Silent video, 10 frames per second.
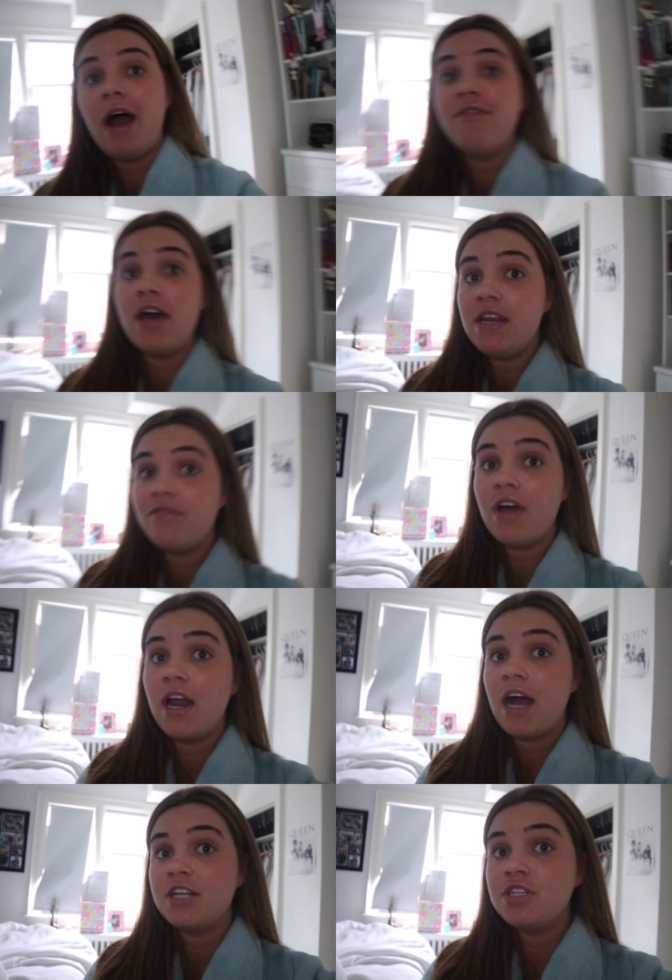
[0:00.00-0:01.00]
have any of
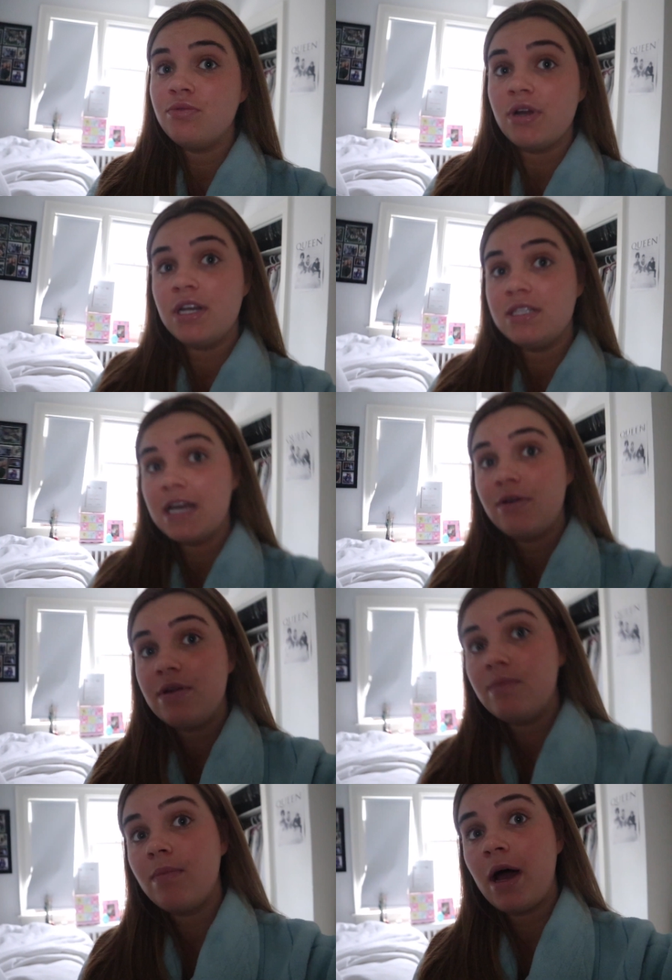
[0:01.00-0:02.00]
that actually written down
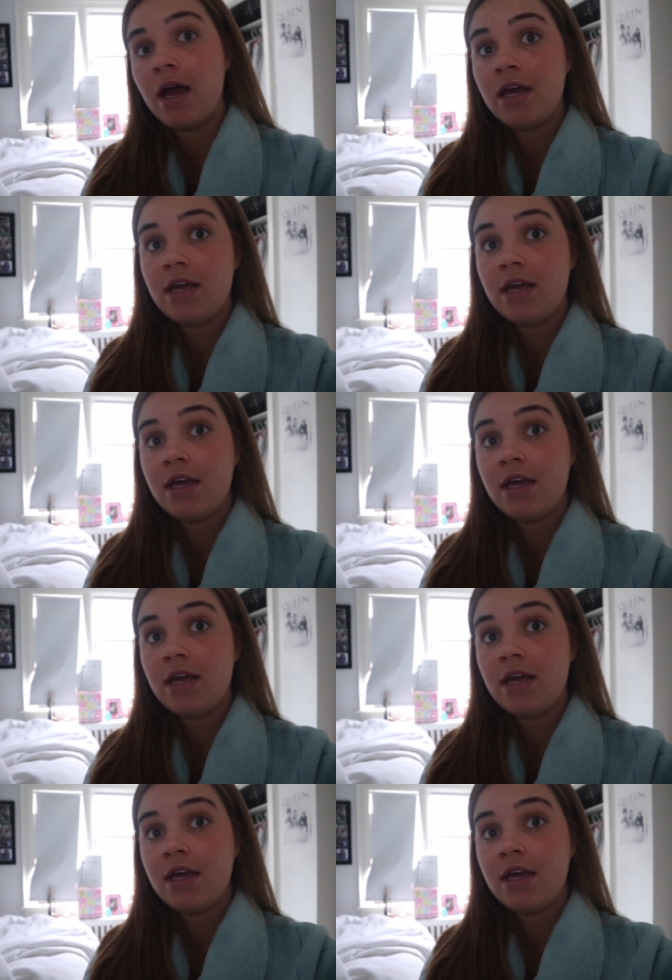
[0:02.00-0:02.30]
in my